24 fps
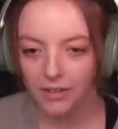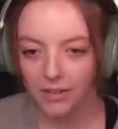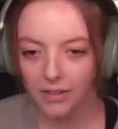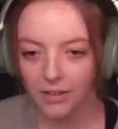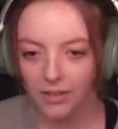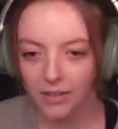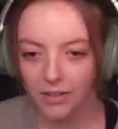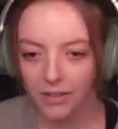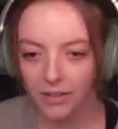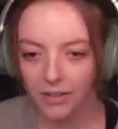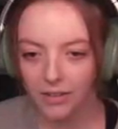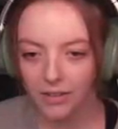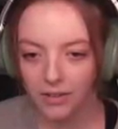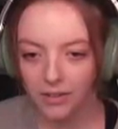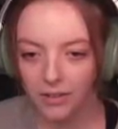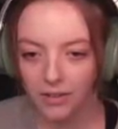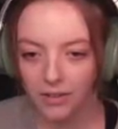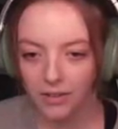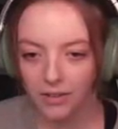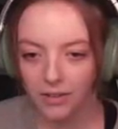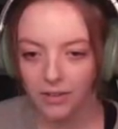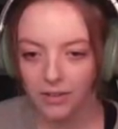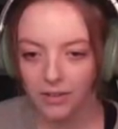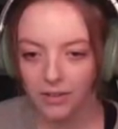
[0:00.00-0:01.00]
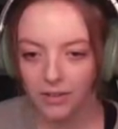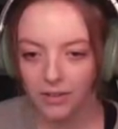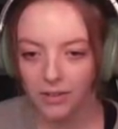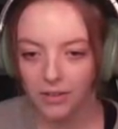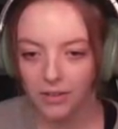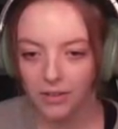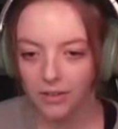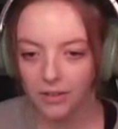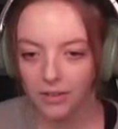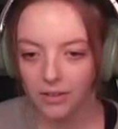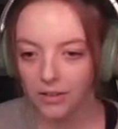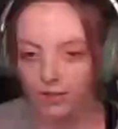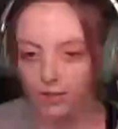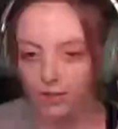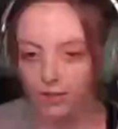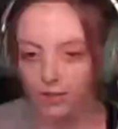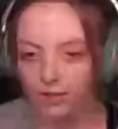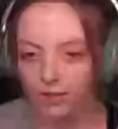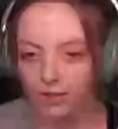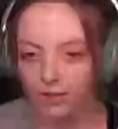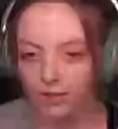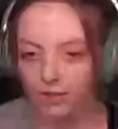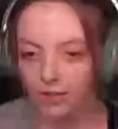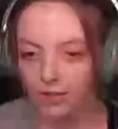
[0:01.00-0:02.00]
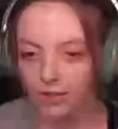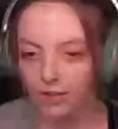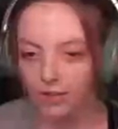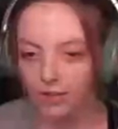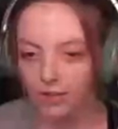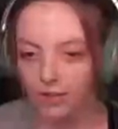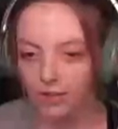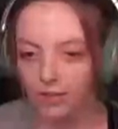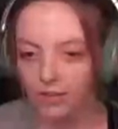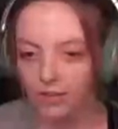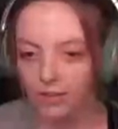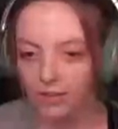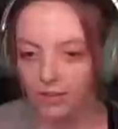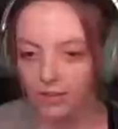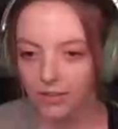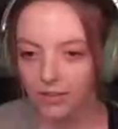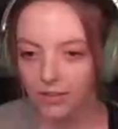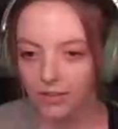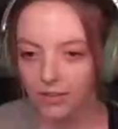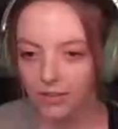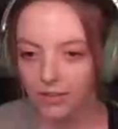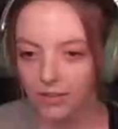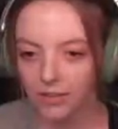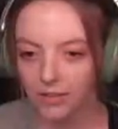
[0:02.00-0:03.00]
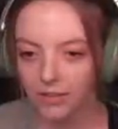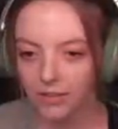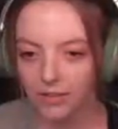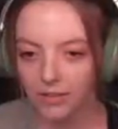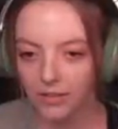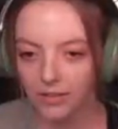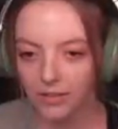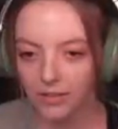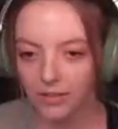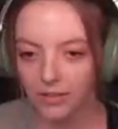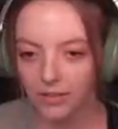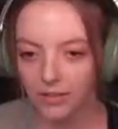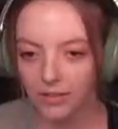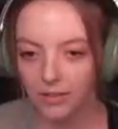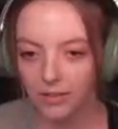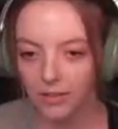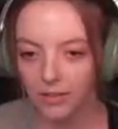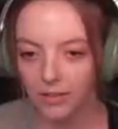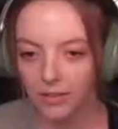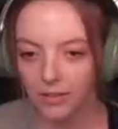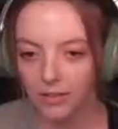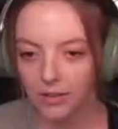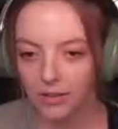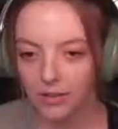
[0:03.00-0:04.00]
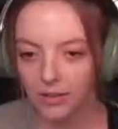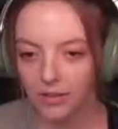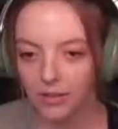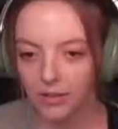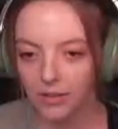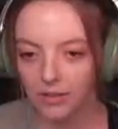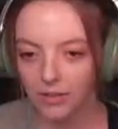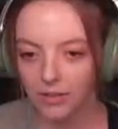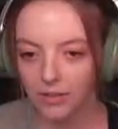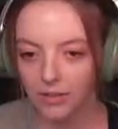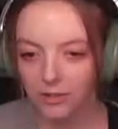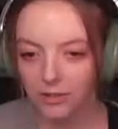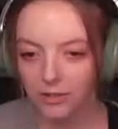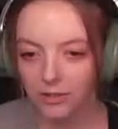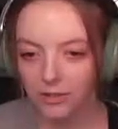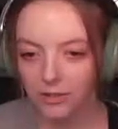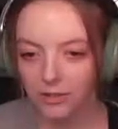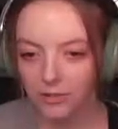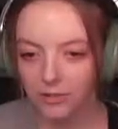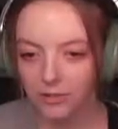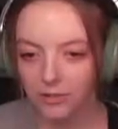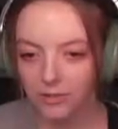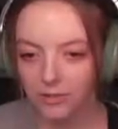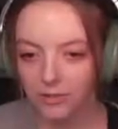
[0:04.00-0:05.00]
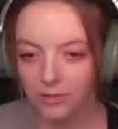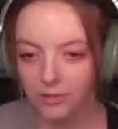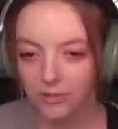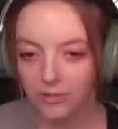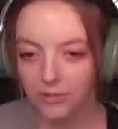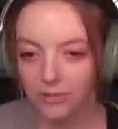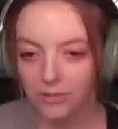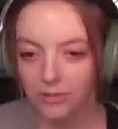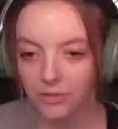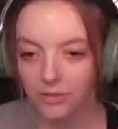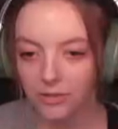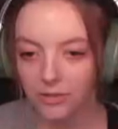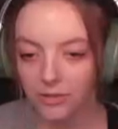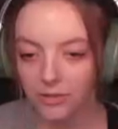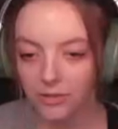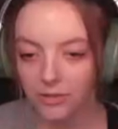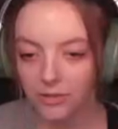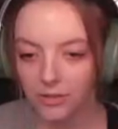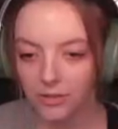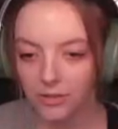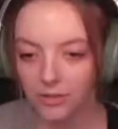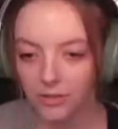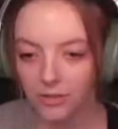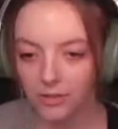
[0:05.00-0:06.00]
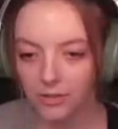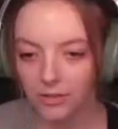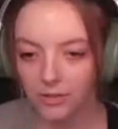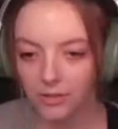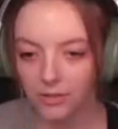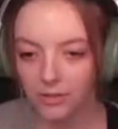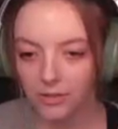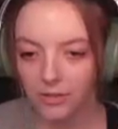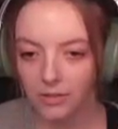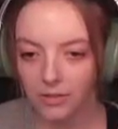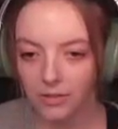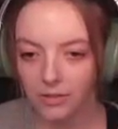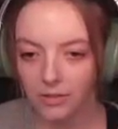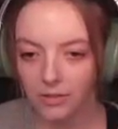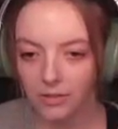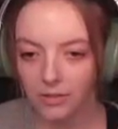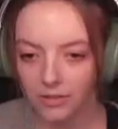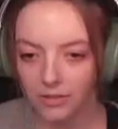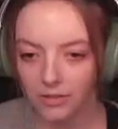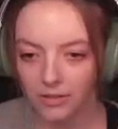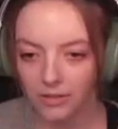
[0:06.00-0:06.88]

[no speech]